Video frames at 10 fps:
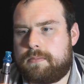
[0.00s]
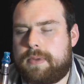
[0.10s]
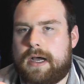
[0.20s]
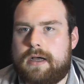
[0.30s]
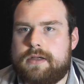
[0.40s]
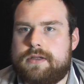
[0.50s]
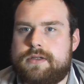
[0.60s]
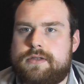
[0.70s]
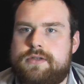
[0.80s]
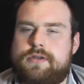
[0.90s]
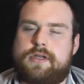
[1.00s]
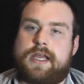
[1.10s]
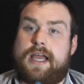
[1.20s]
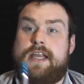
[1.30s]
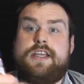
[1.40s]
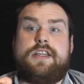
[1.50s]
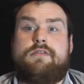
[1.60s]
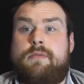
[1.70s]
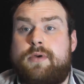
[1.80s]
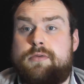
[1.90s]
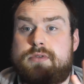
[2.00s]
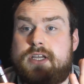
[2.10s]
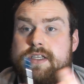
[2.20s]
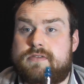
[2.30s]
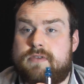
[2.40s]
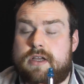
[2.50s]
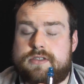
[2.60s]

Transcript: but you could get any of the rebuildable tanks,